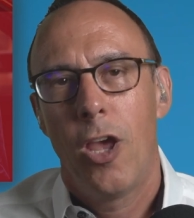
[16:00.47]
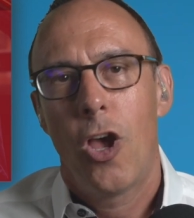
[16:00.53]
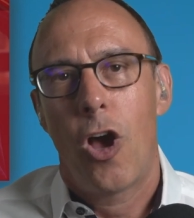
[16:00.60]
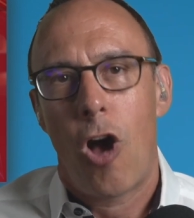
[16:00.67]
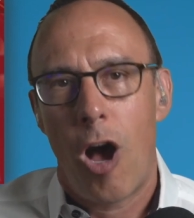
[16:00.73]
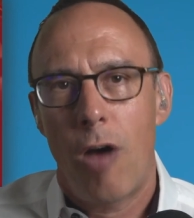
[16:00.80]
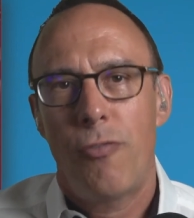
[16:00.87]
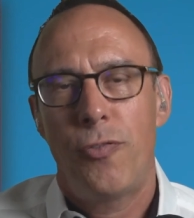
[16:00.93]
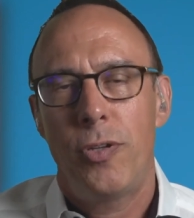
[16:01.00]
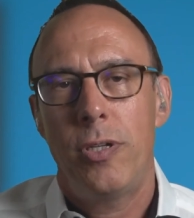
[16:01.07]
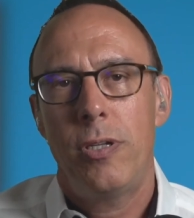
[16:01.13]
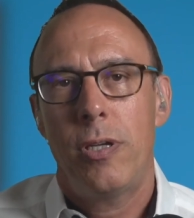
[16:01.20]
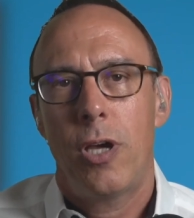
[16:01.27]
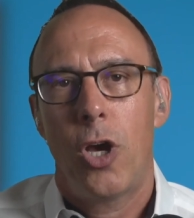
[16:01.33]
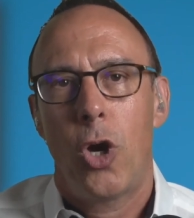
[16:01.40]

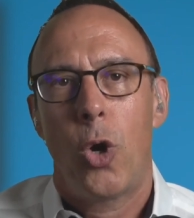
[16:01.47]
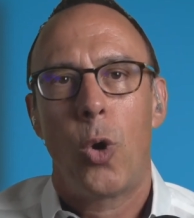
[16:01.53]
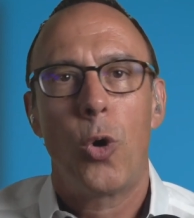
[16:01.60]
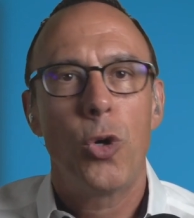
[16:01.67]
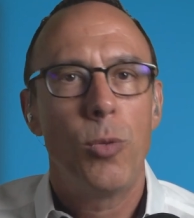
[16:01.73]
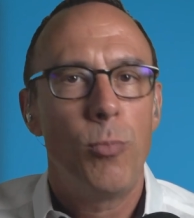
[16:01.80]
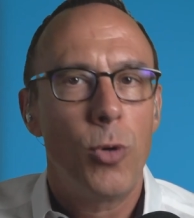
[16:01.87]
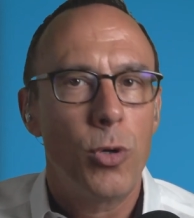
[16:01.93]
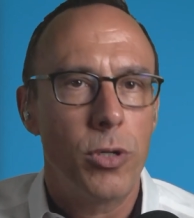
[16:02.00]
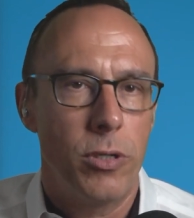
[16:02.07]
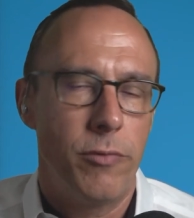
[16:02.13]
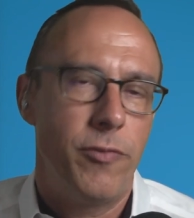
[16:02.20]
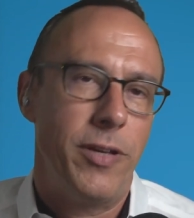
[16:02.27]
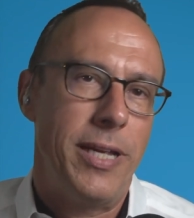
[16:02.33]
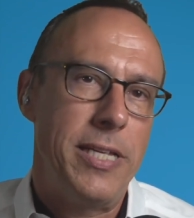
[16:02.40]
often
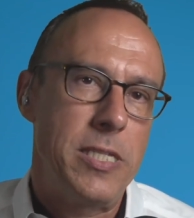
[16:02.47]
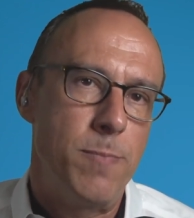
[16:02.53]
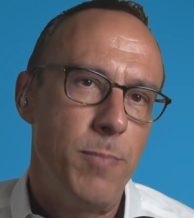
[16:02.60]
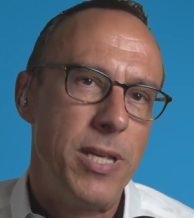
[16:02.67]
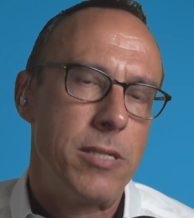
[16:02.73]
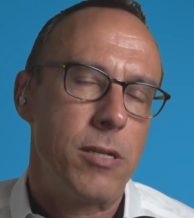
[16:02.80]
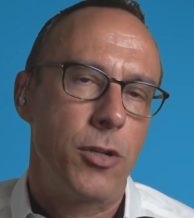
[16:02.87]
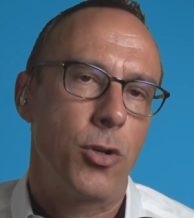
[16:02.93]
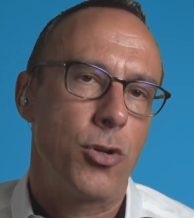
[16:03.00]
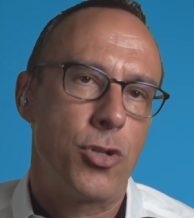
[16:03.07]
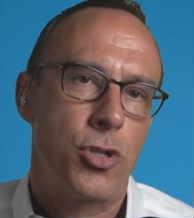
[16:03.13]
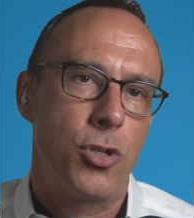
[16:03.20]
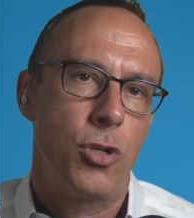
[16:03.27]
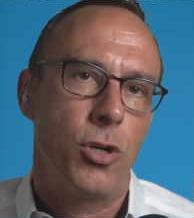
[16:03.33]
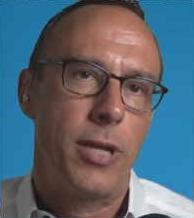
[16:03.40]
automotive is
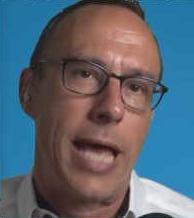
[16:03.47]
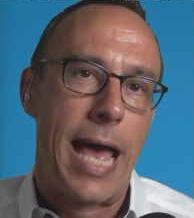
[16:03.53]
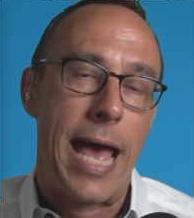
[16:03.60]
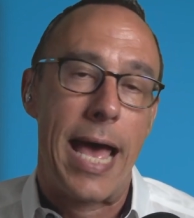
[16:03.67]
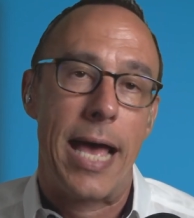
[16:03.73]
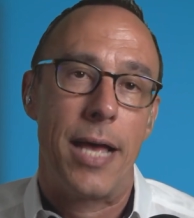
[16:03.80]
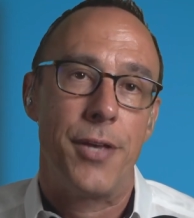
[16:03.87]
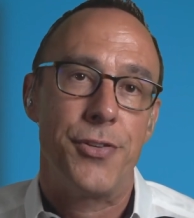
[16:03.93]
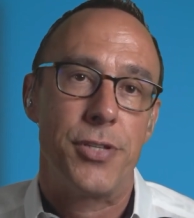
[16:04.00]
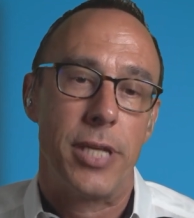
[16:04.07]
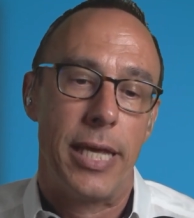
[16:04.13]
misunderstood as